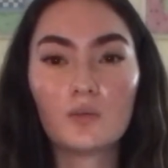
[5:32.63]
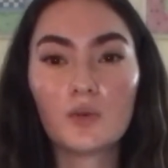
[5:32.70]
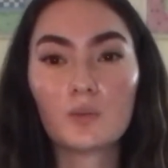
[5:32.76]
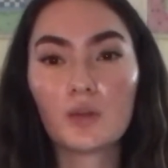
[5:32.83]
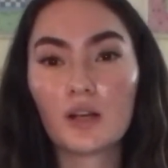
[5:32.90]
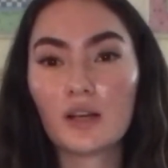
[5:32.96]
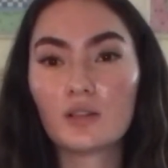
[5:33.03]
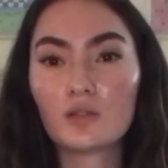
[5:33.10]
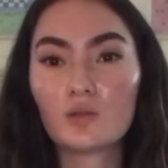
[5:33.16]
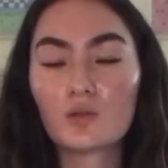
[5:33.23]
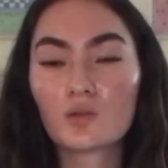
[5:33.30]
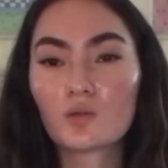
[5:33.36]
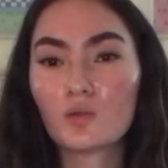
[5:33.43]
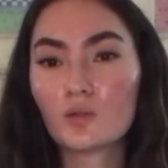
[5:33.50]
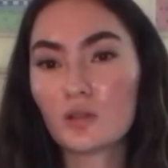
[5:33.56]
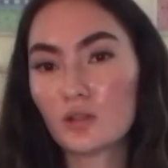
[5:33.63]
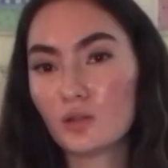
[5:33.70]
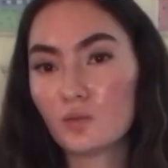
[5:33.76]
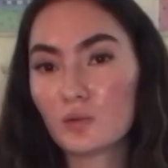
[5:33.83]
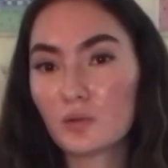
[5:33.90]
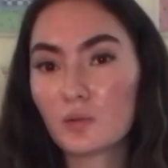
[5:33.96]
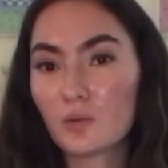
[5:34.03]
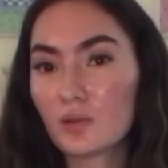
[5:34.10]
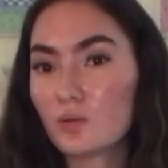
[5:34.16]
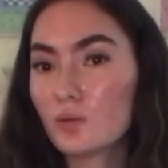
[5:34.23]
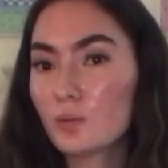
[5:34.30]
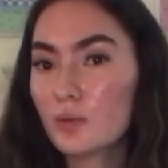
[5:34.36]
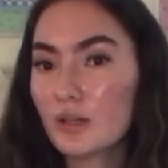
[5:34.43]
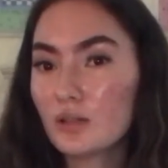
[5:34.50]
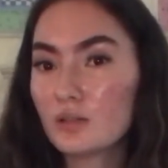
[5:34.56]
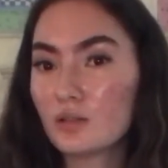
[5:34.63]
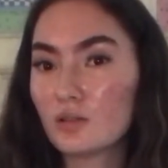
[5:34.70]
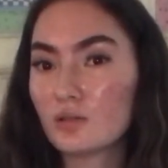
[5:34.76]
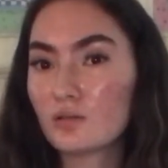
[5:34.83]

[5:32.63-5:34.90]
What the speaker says: applying to a school that you really want to apply to.